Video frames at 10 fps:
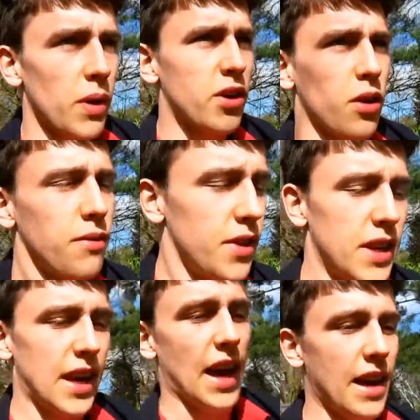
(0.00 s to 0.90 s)
we're done for the
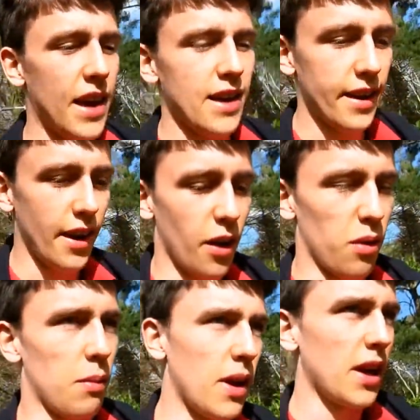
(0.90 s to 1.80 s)
day, headed
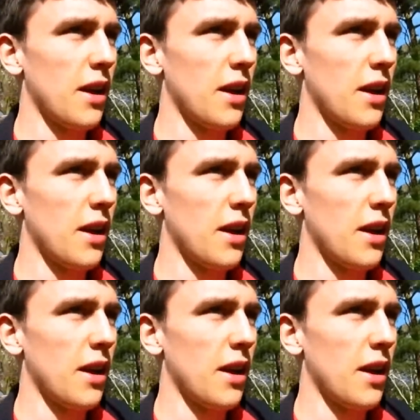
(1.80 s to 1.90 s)
home.